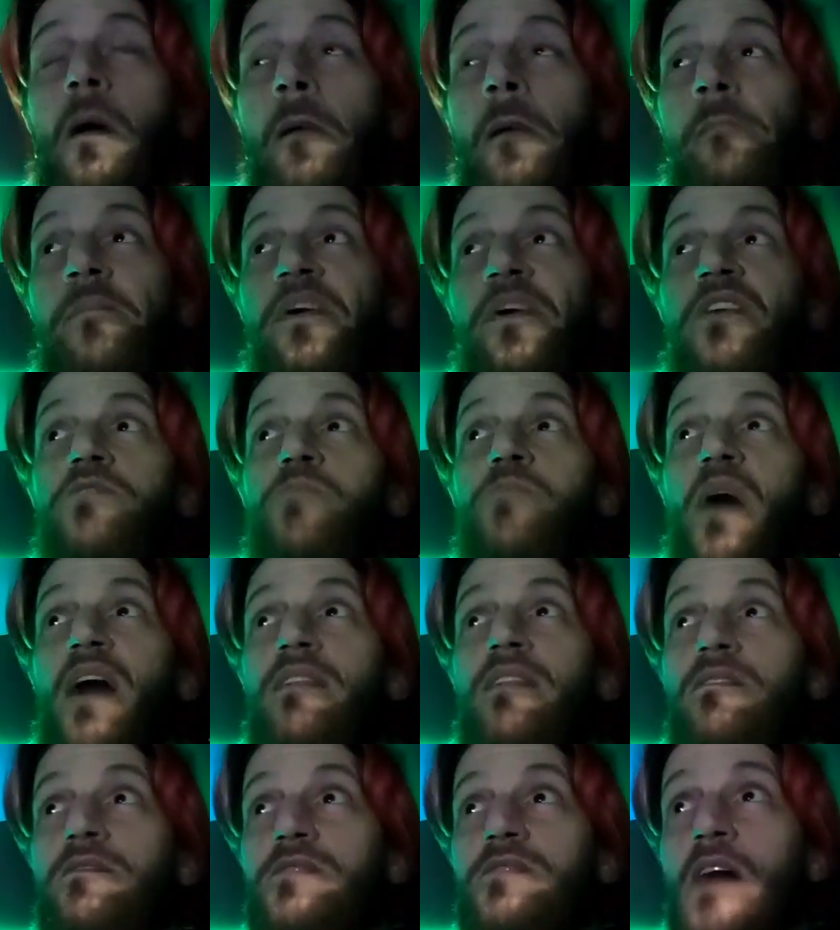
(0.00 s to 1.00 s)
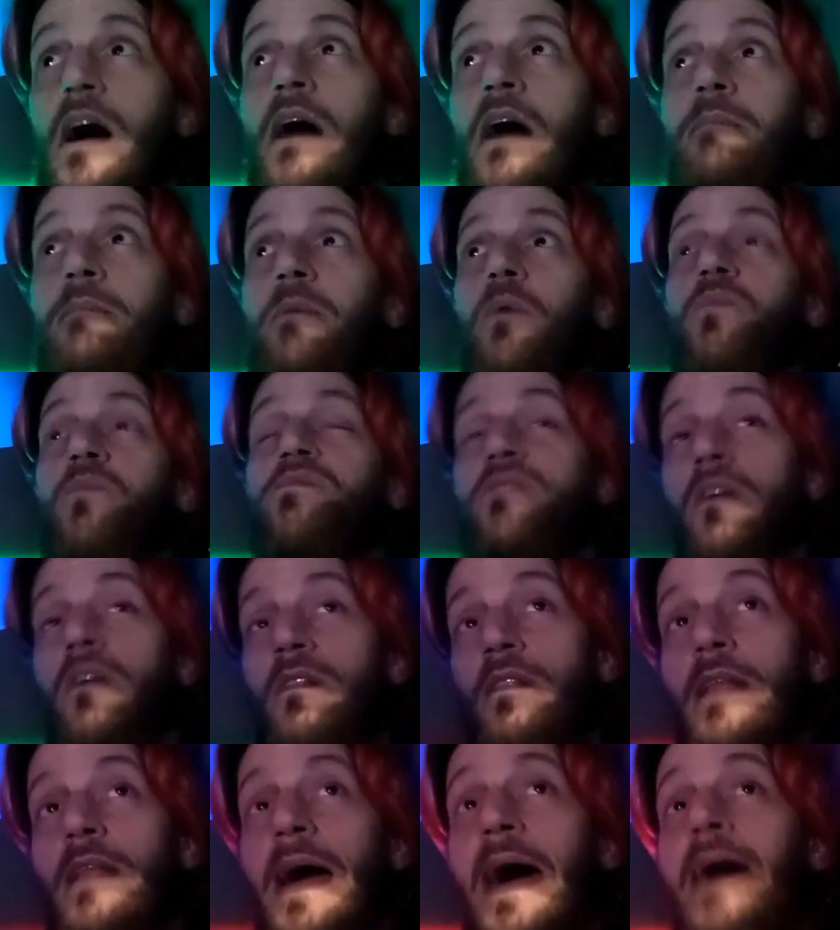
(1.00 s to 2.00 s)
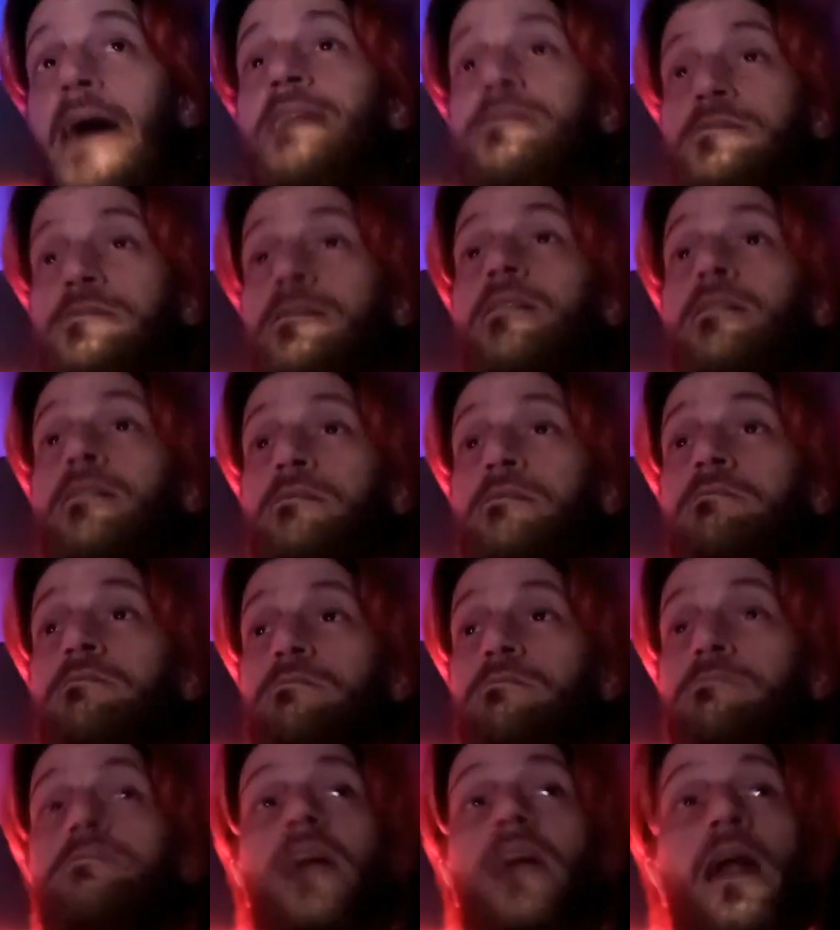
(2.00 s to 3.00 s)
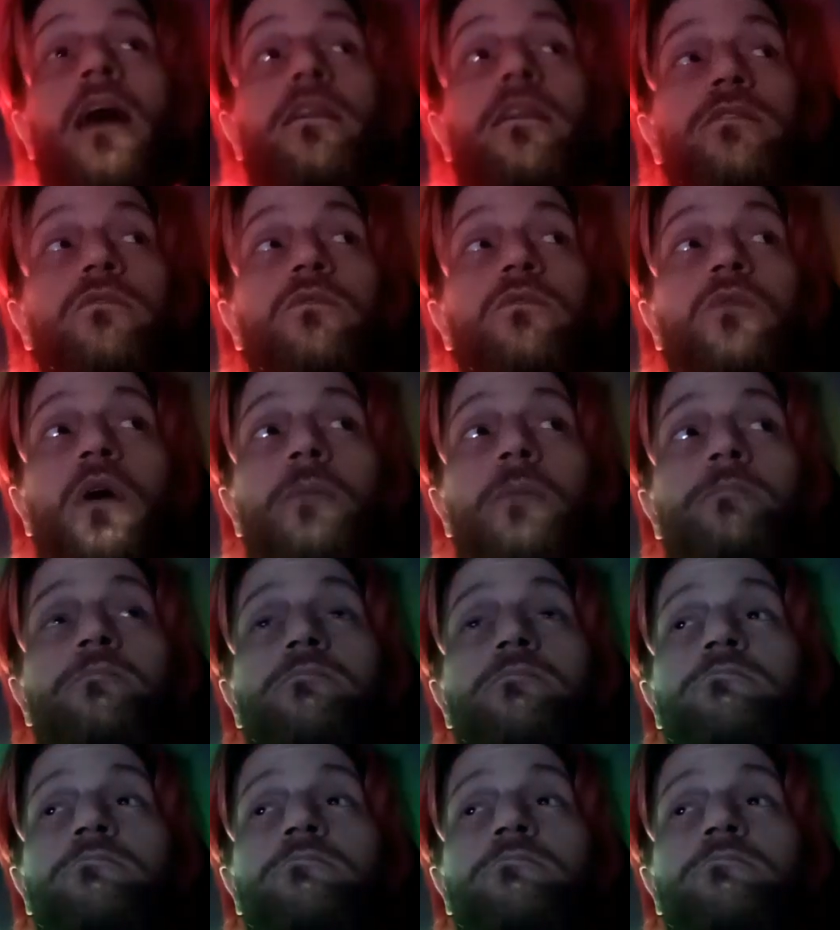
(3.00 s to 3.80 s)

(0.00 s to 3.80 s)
Because by the time it was the last thing that I threw up,